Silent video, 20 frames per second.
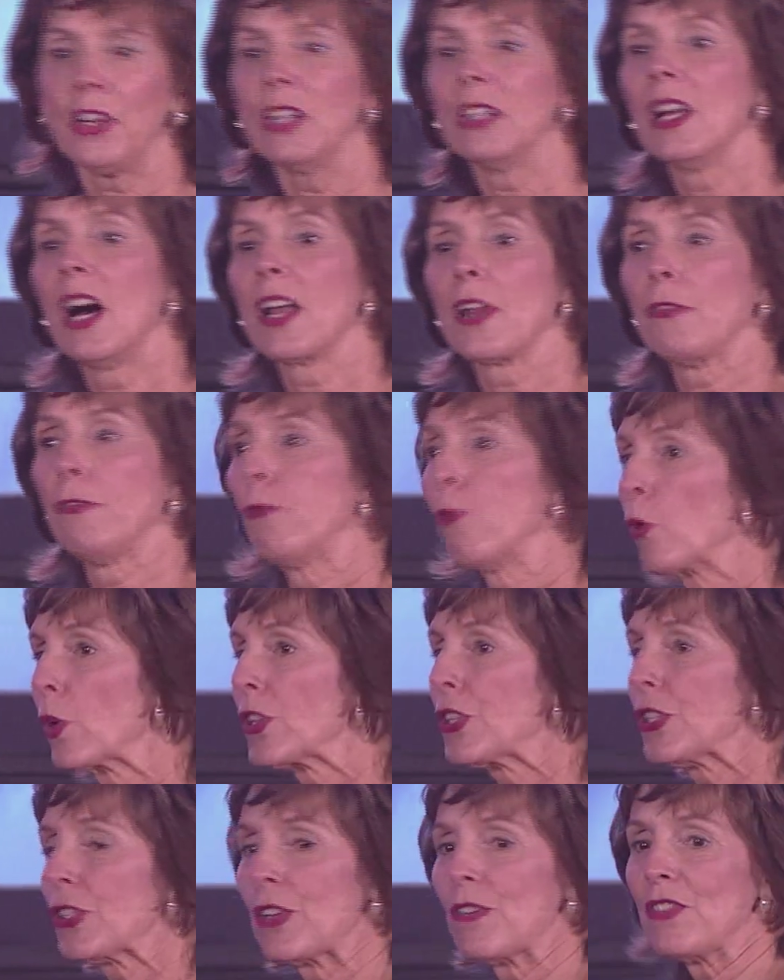are a lot of
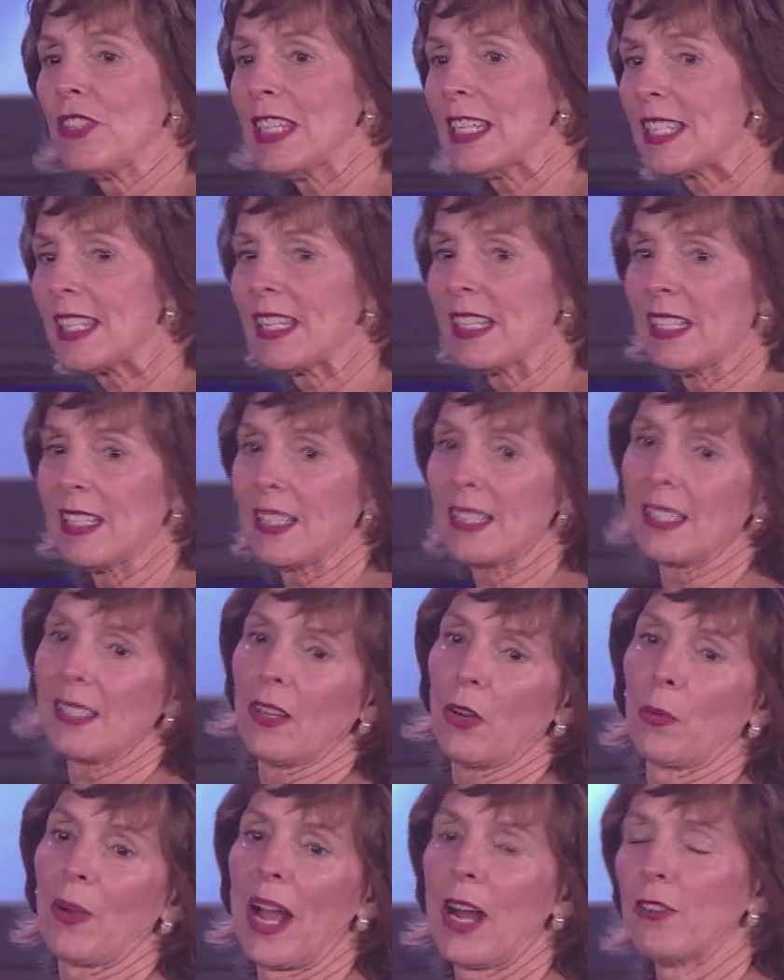forces of dissonance
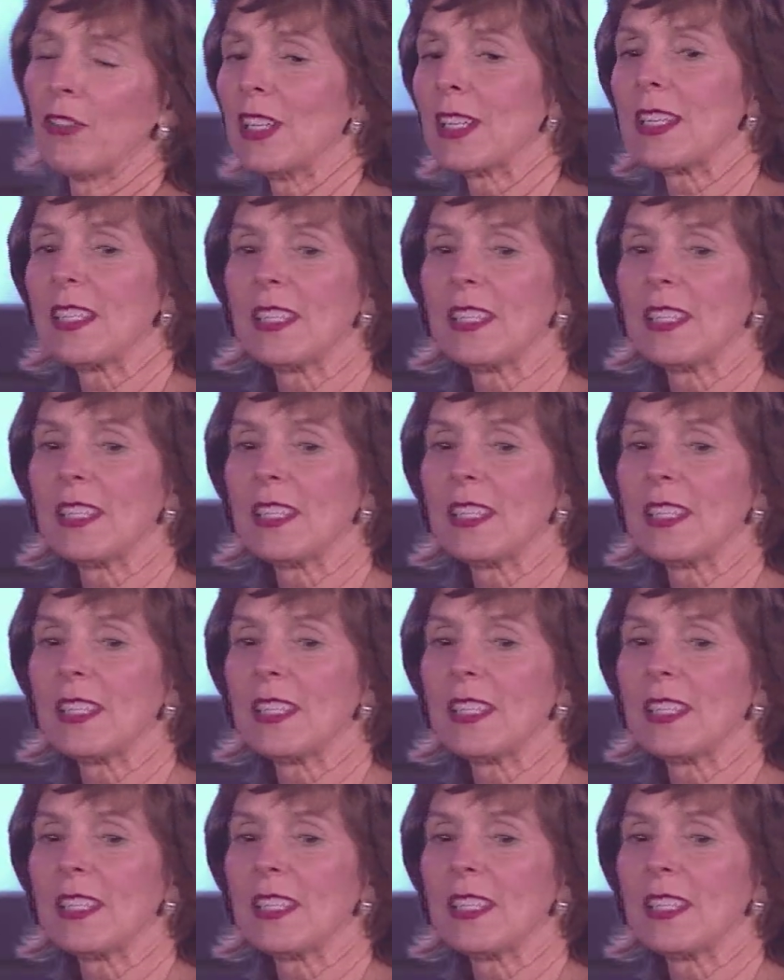around us